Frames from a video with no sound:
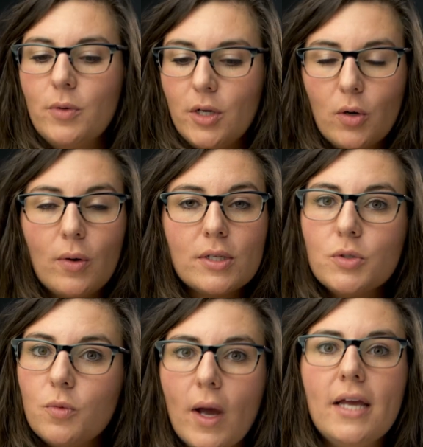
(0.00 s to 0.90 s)
We are going
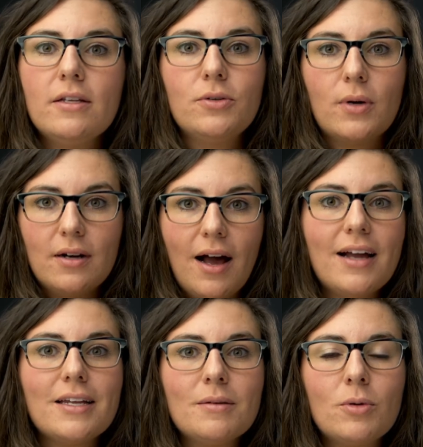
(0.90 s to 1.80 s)
to wait. You are
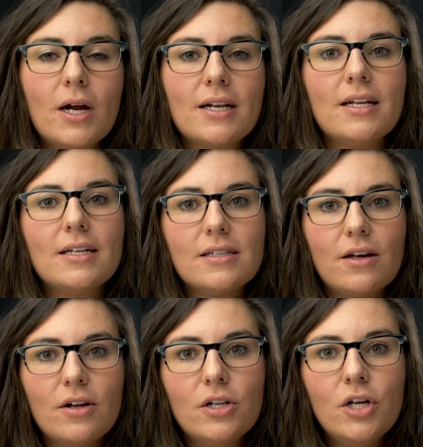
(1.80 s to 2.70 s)
not getting pregnant
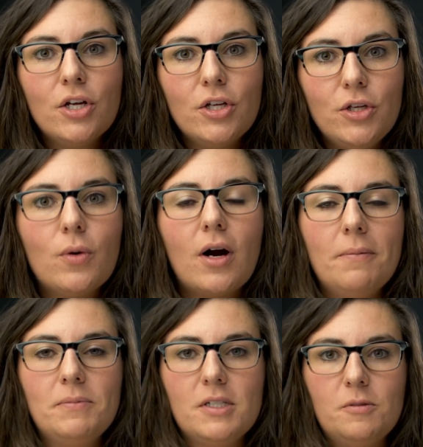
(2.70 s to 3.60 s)
until you are
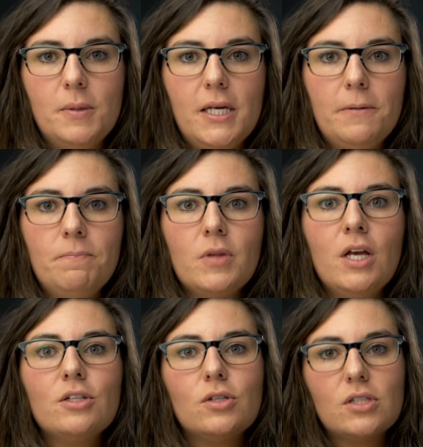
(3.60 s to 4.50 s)
up to speed.
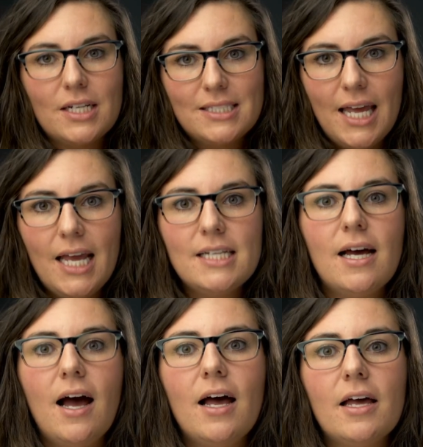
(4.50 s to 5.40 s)
So it's going to take
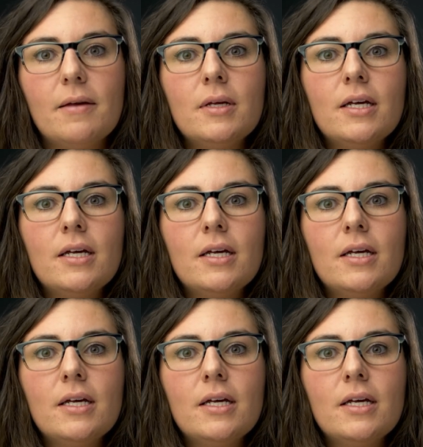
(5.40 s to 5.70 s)
time